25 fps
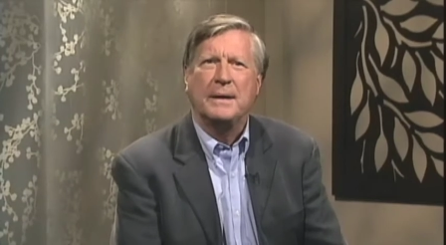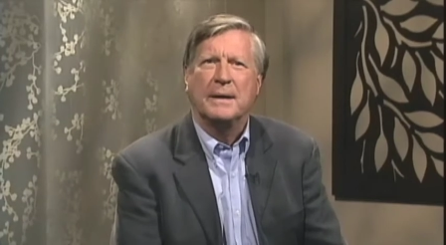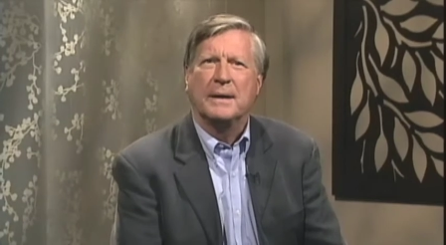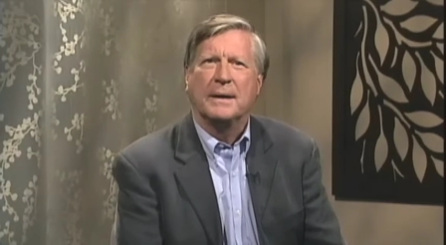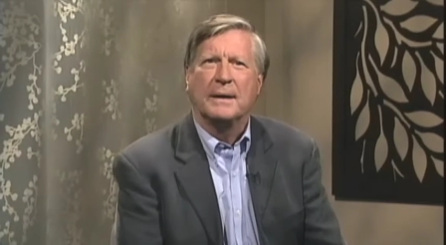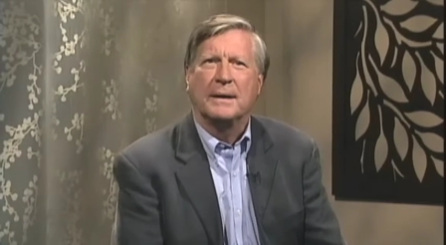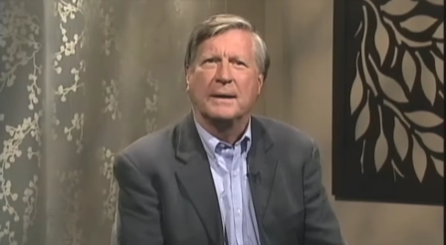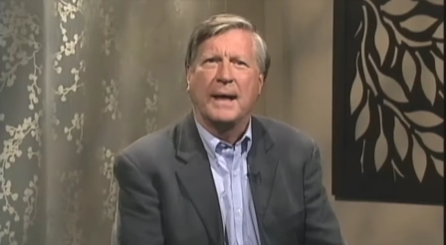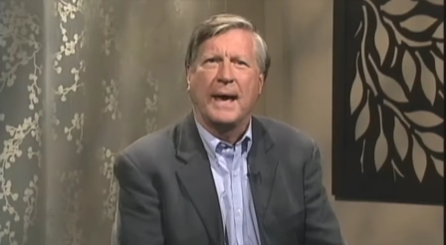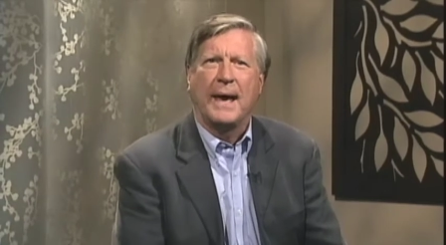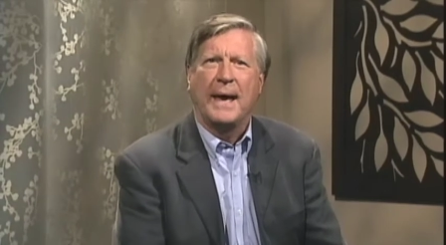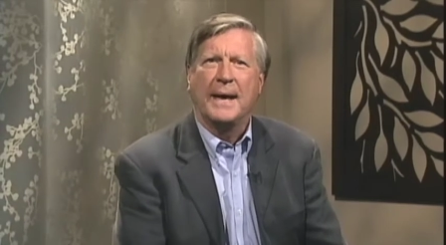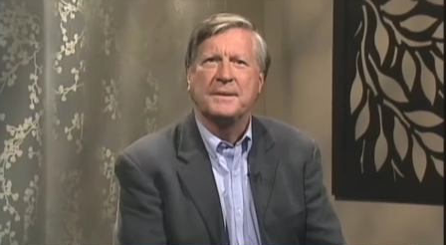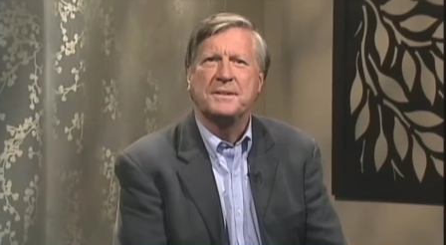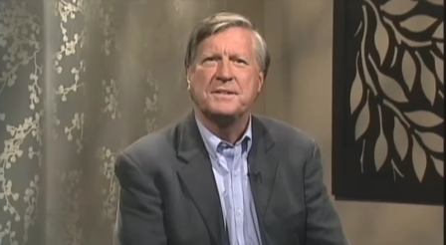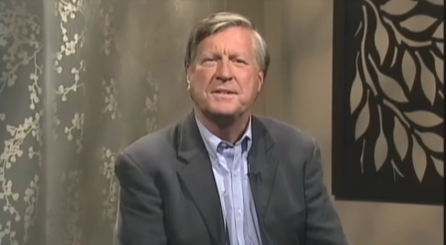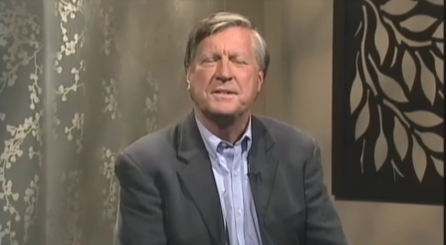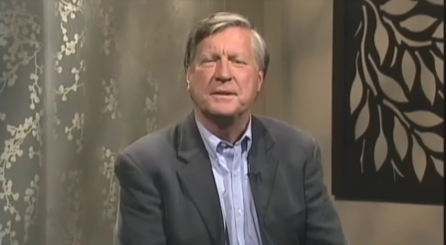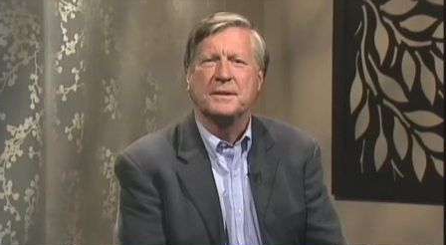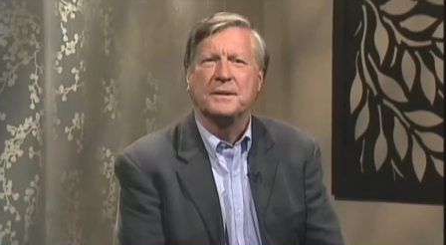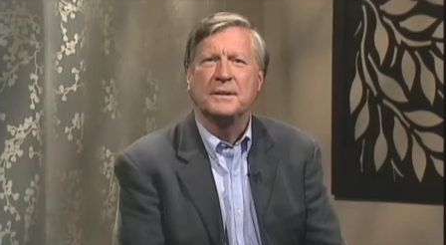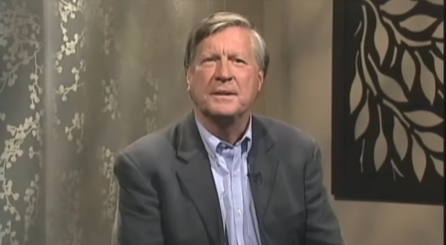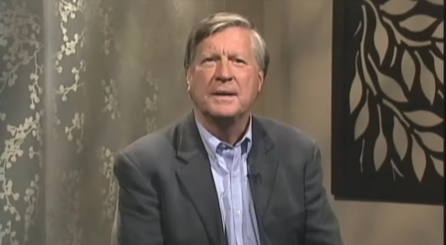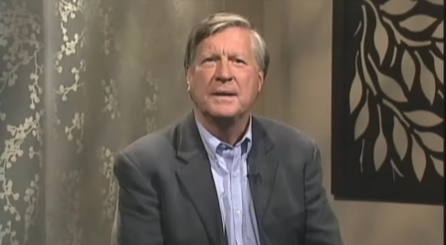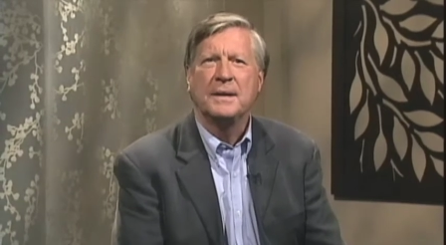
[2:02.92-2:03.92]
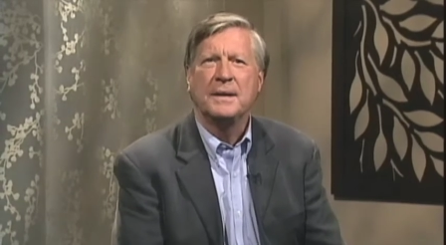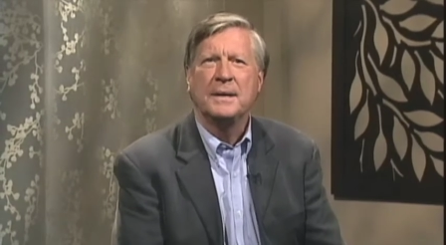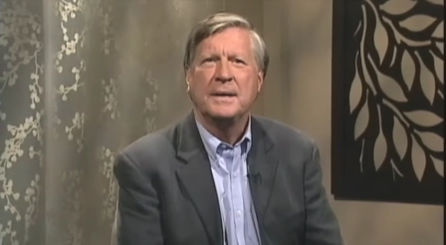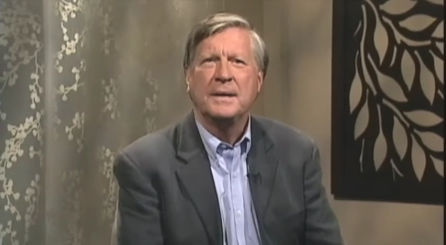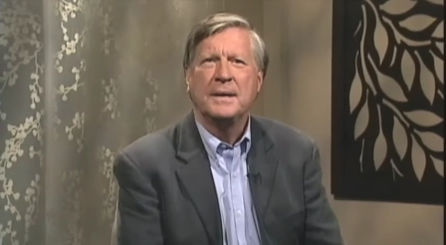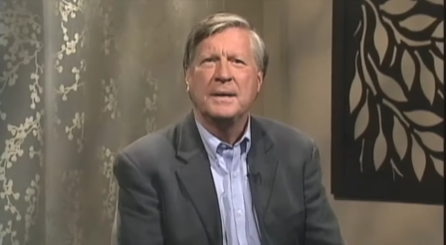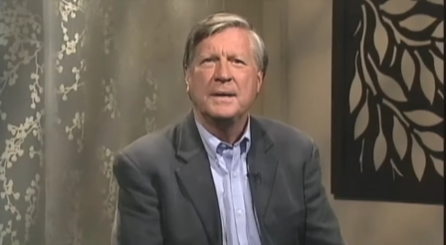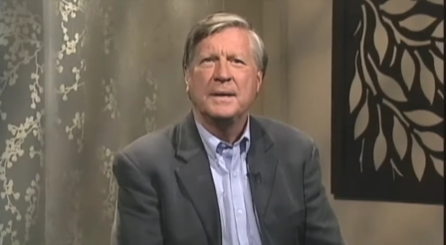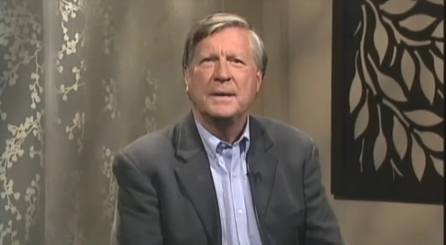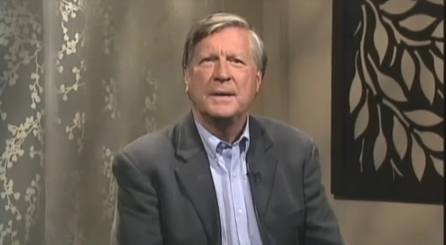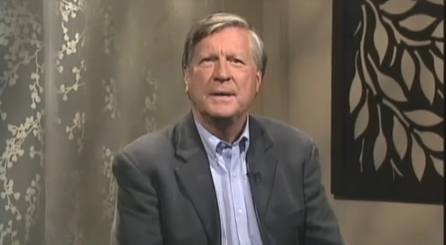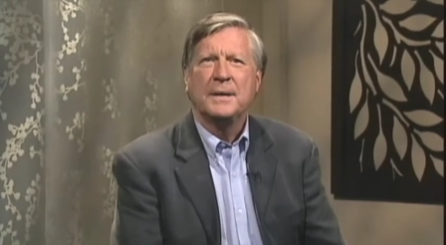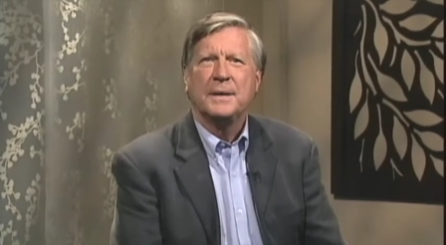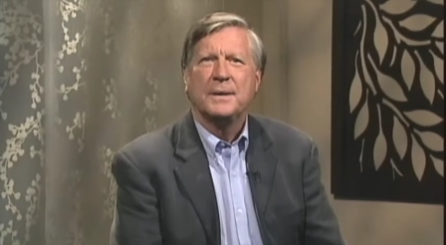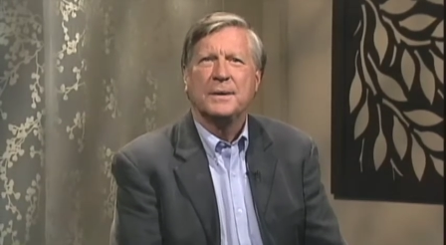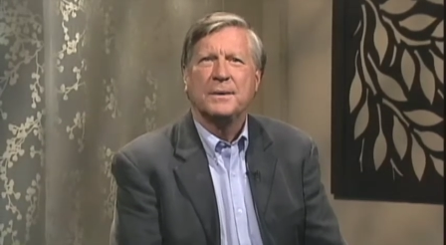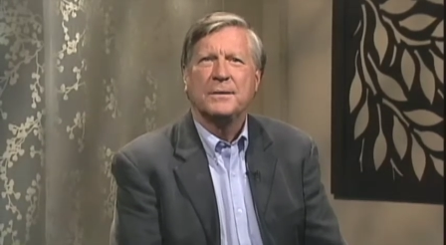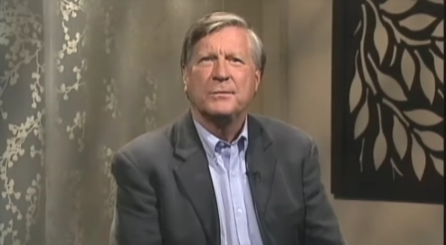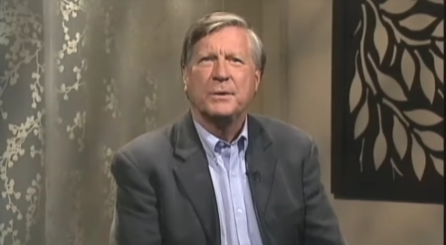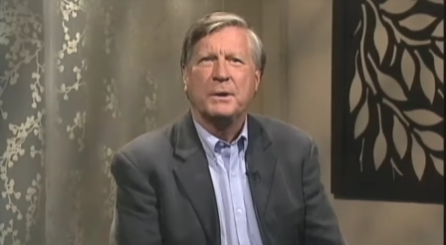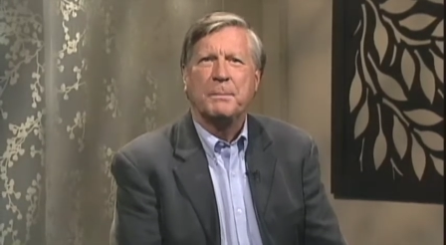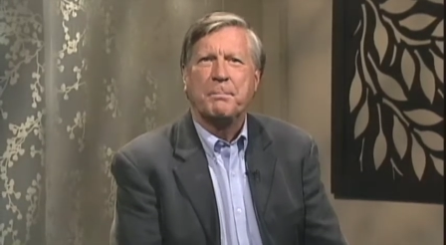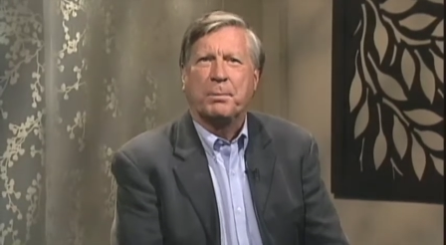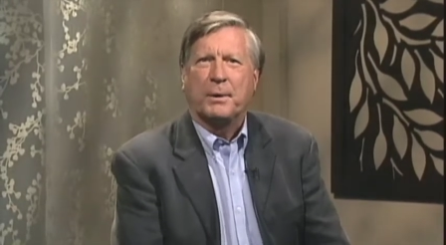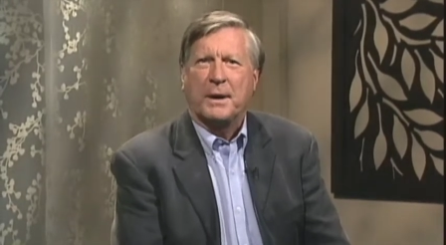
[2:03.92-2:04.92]
unanswered.
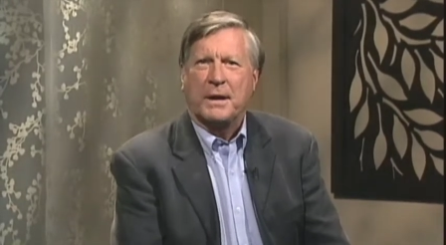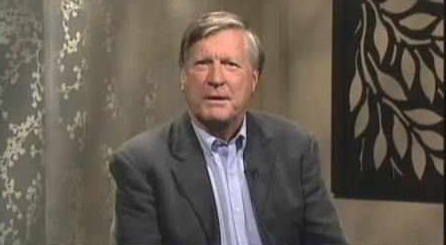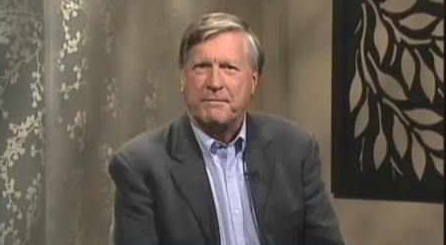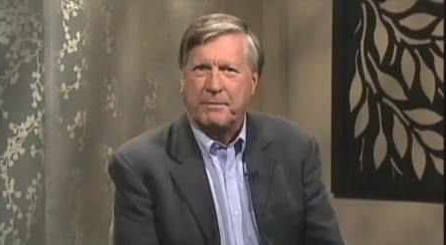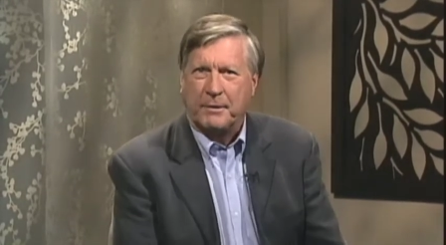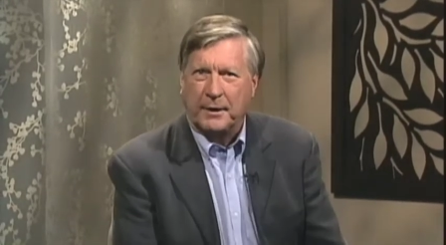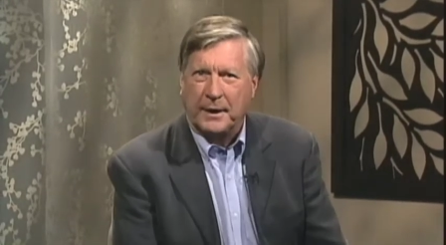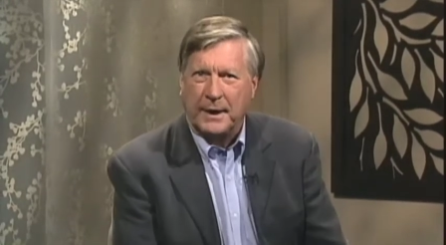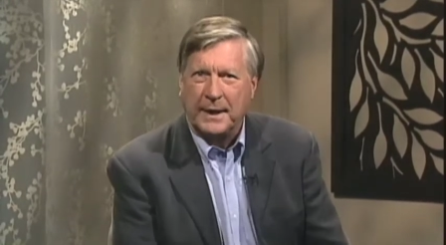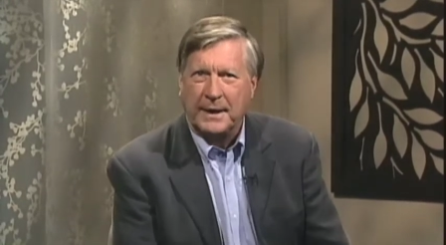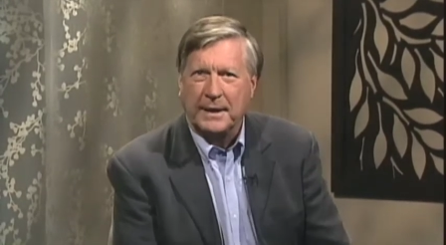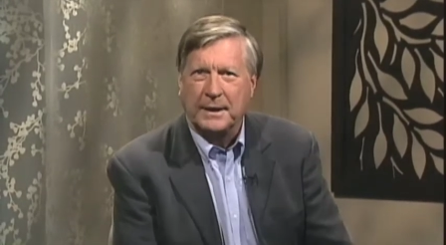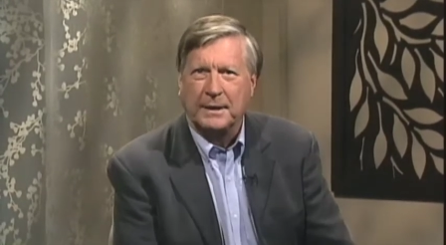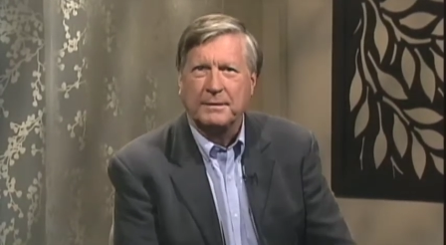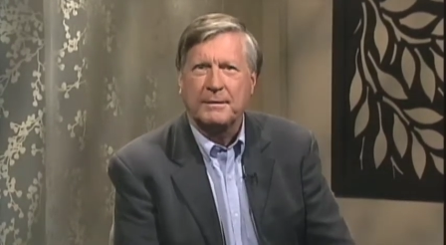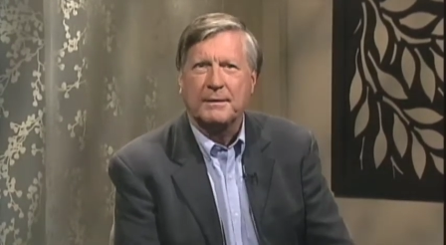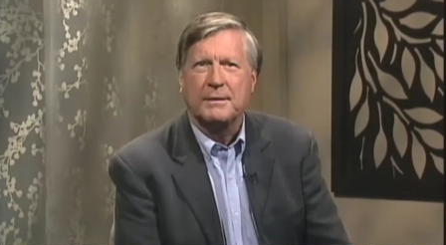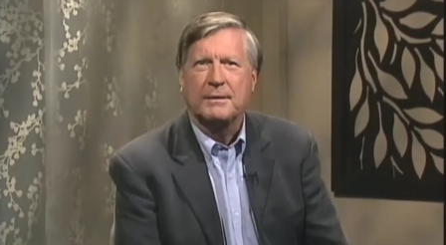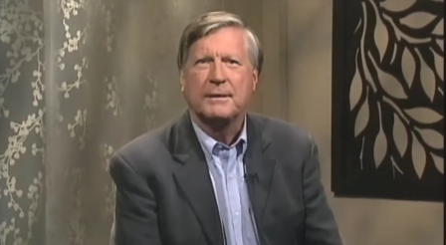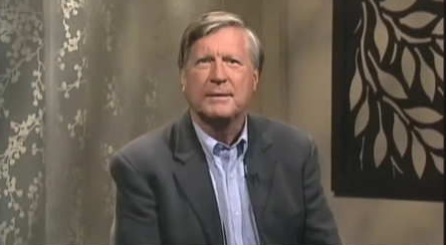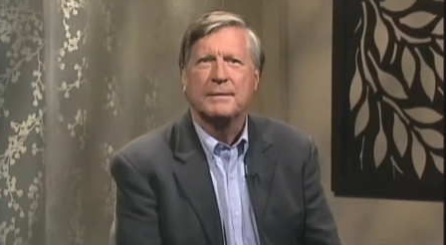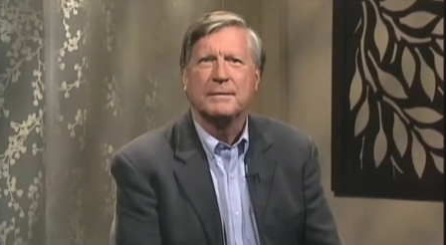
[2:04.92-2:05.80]
We pray for health,